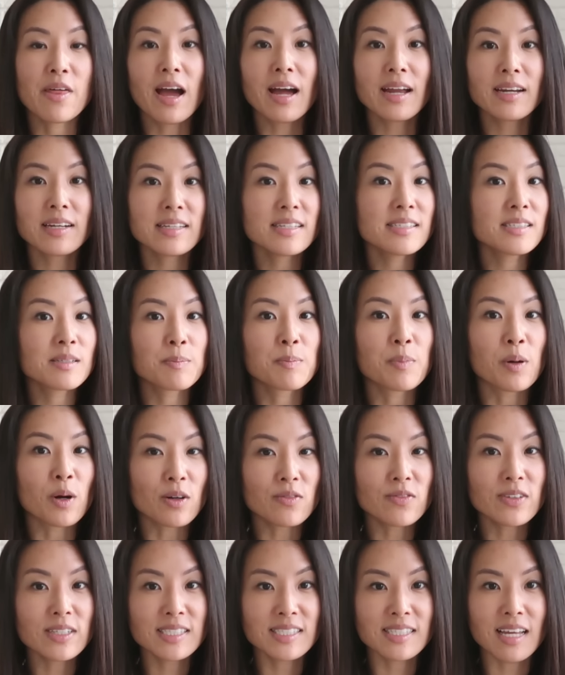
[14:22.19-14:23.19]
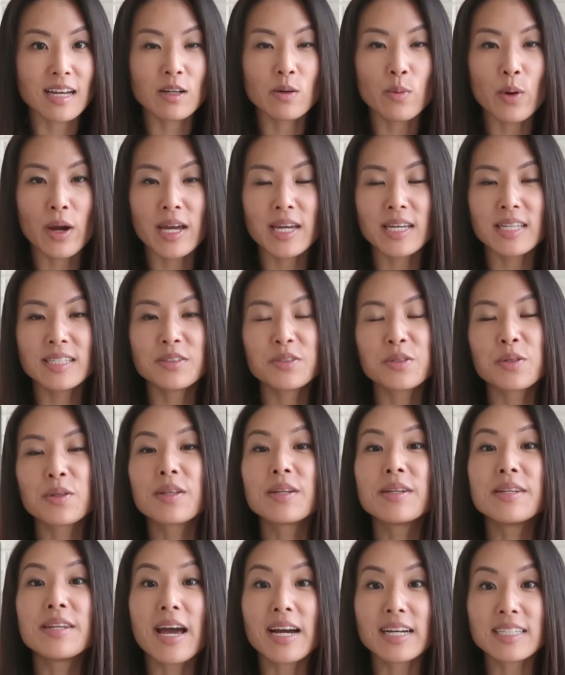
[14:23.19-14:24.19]
that is a perfect segue into the
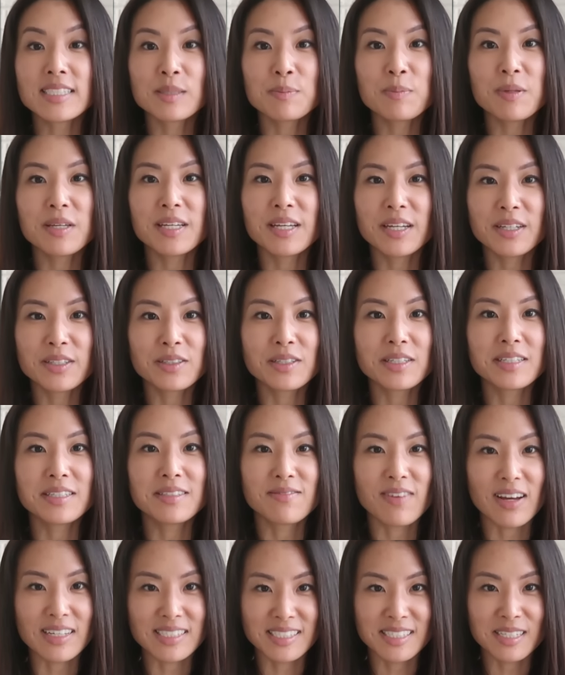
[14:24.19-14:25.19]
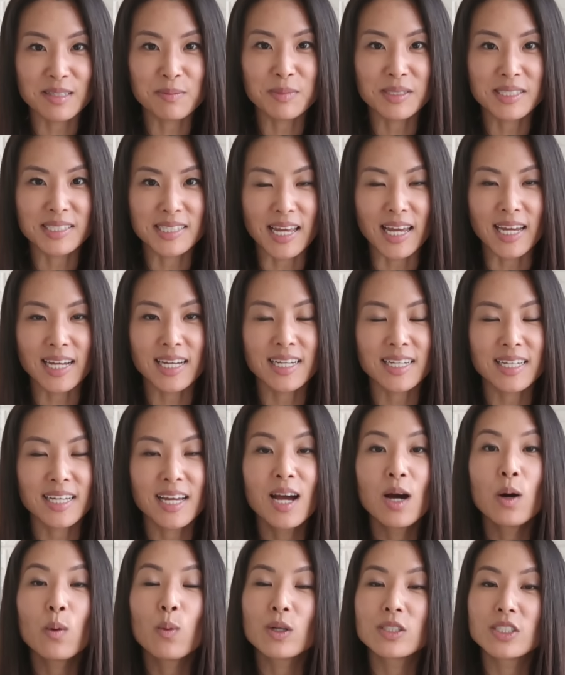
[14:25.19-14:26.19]
next beginner investing mistake,
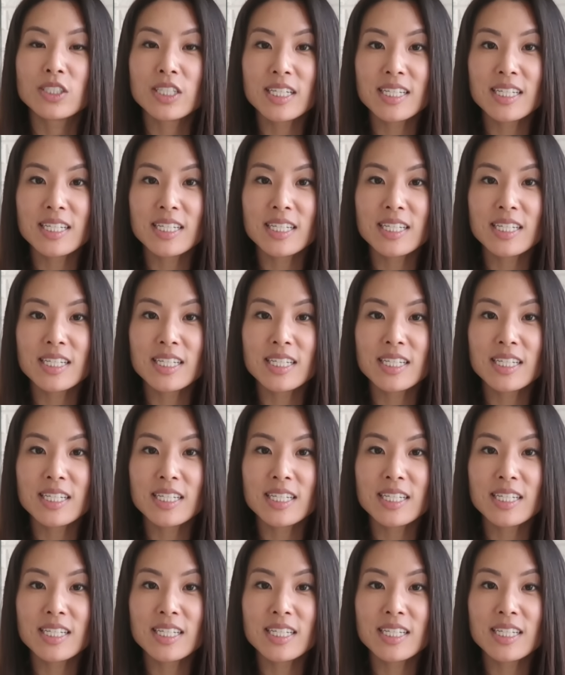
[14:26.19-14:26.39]
which